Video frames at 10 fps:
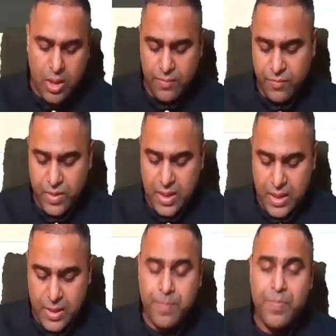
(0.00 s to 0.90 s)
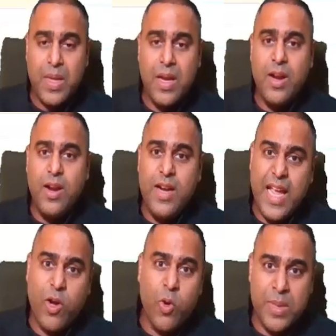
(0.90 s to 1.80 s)
comfort
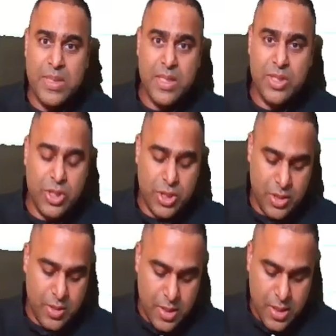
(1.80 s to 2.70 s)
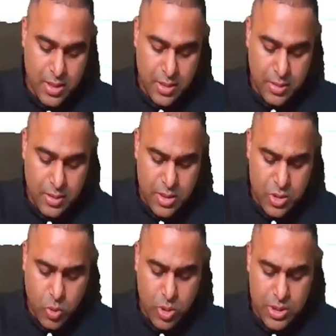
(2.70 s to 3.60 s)
take home message
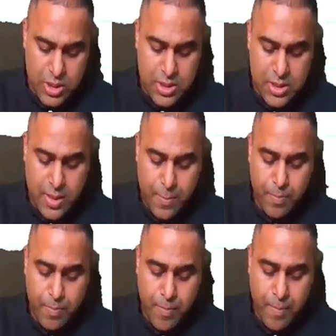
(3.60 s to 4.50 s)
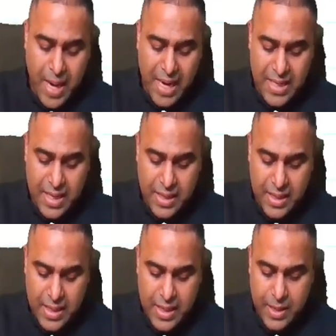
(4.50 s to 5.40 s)
this course is
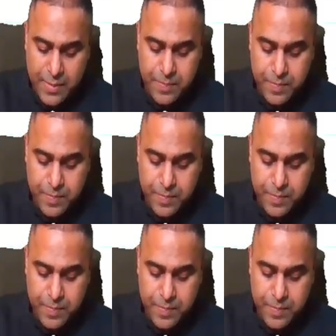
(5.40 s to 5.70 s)
mandatory